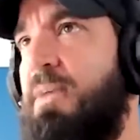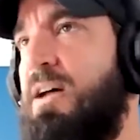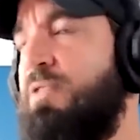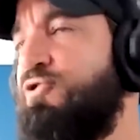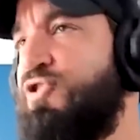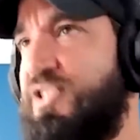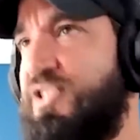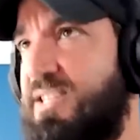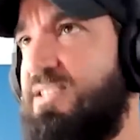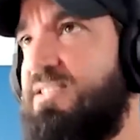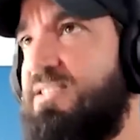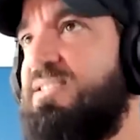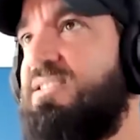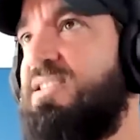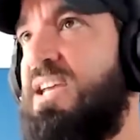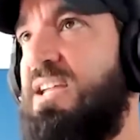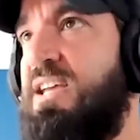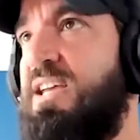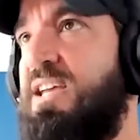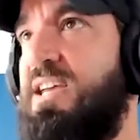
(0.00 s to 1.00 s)
I was just a
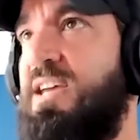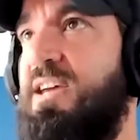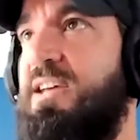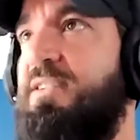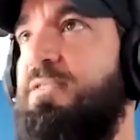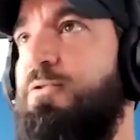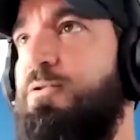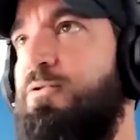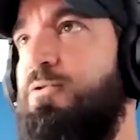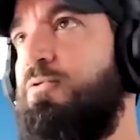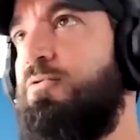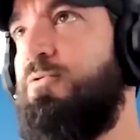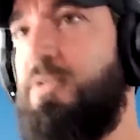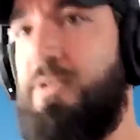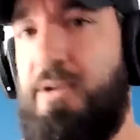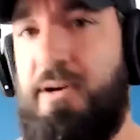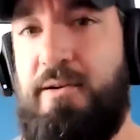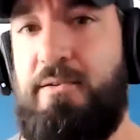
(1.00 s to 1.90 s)
skinny kid who,